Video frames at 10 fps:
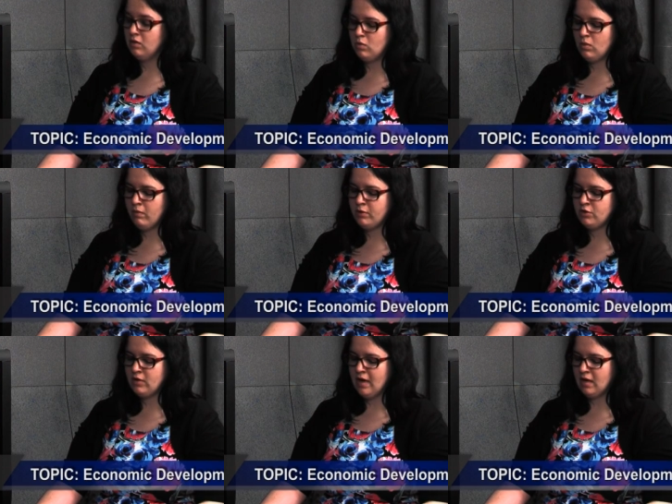what would
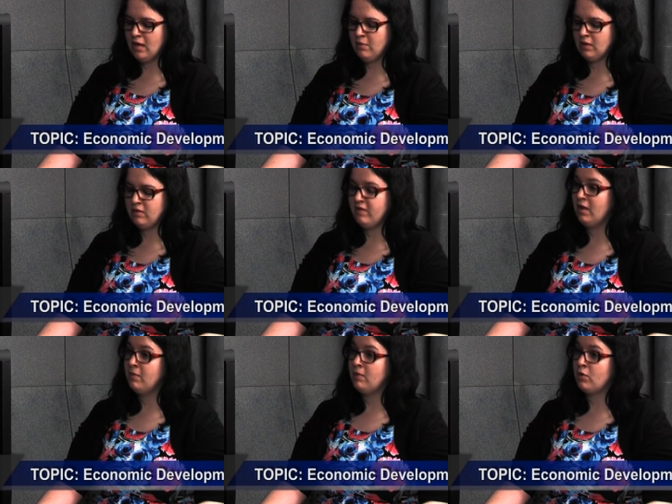your economic
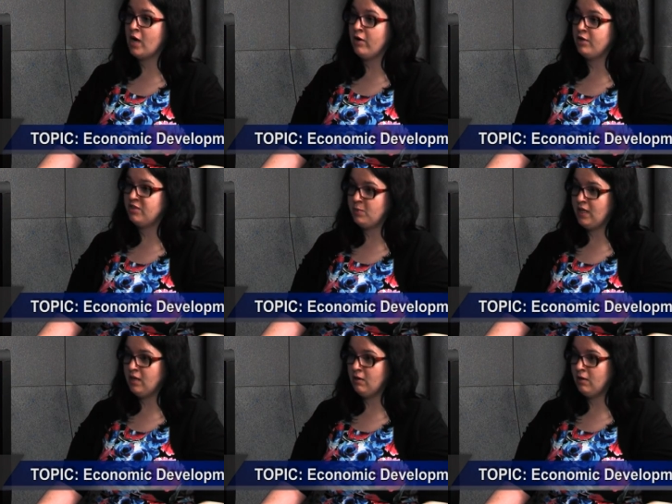development priorities
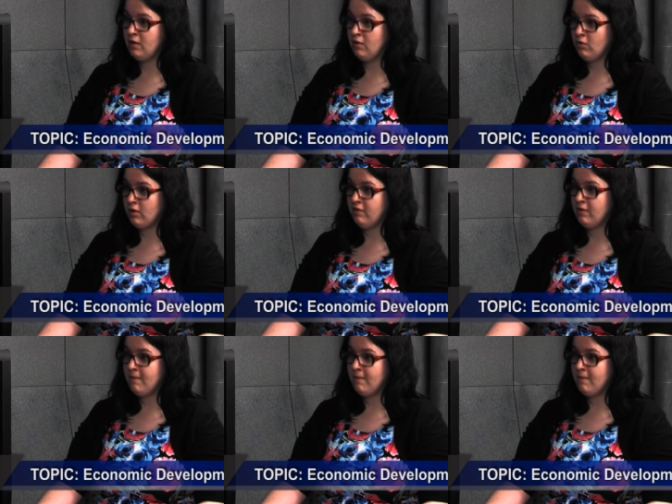be in North Haven?